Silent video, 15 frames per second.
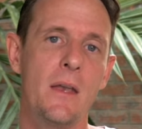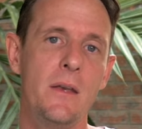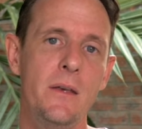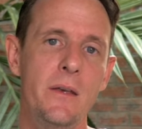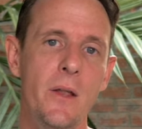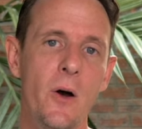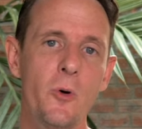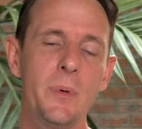
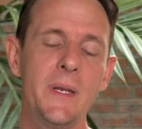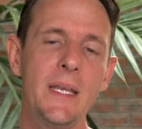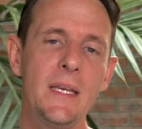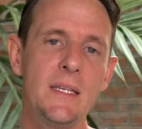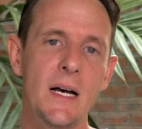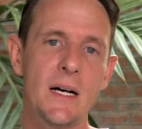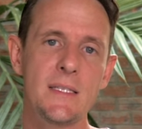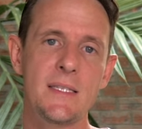Nobody
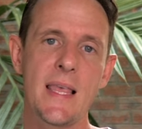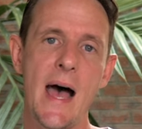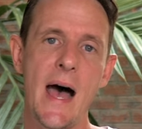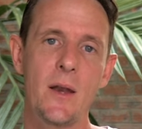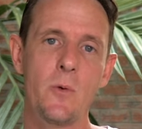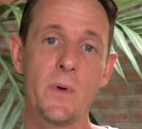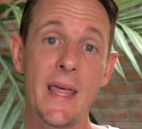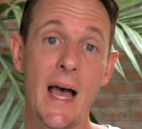does
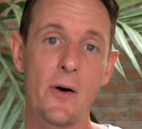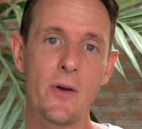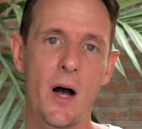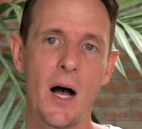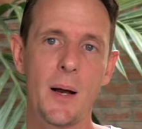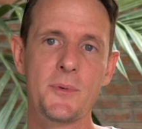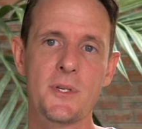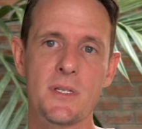that without
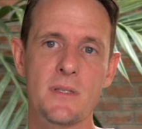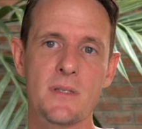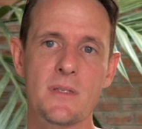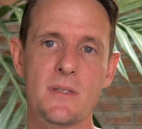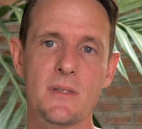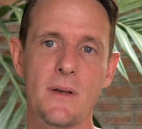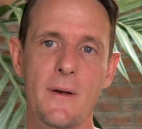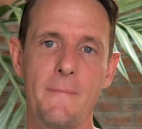
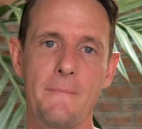options.